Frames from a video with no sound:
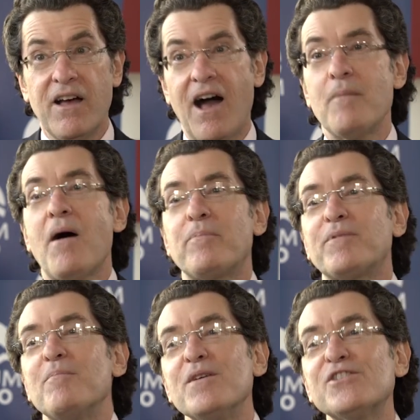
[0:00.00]
I'm
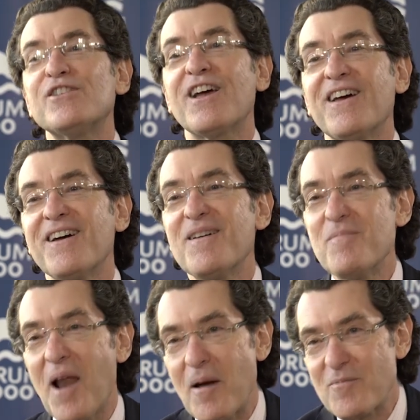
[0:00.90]
optimistic,
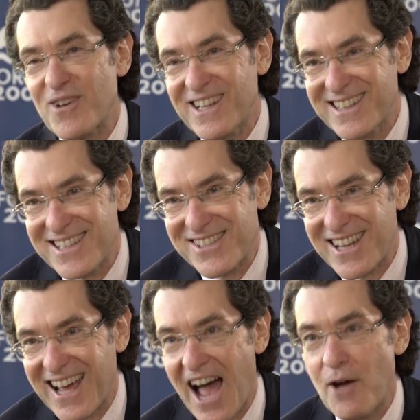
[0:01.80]
but I'm
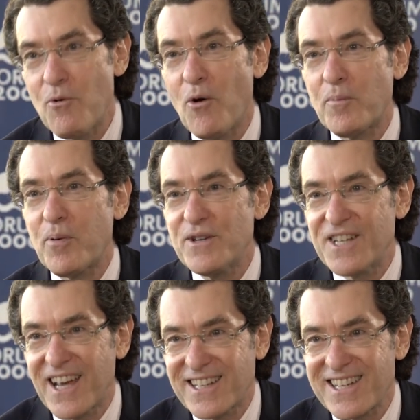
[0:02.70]
realistic. I won't
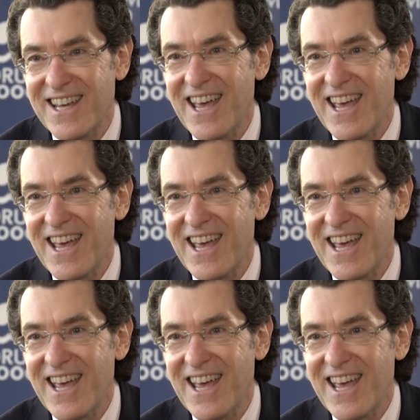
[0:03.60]
predict